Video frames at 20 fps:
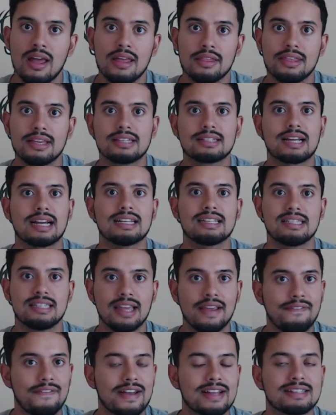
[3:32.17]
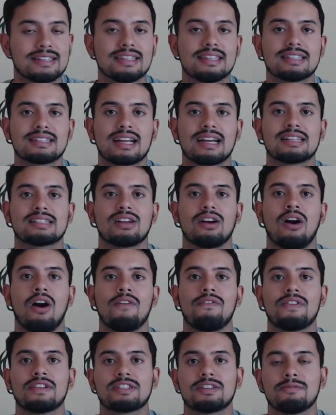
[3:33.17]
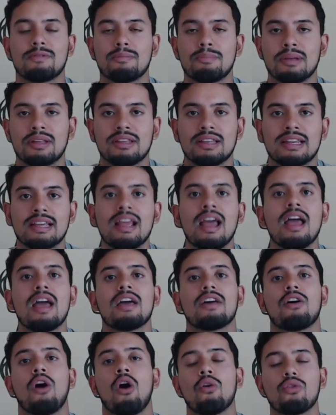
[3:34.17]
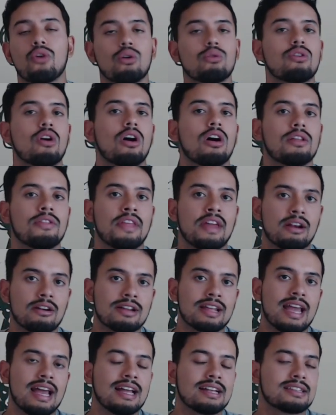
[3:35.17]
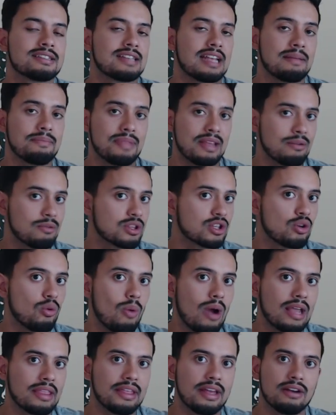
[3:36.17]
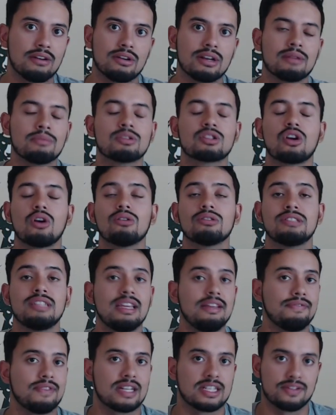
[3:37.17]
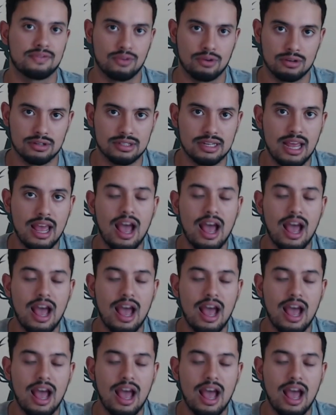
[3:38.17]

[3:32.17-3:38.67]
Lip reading: This guy's defense and this guy's offensive ability, although not there yet, same thing with Kawhi Leonard. It was all defense first.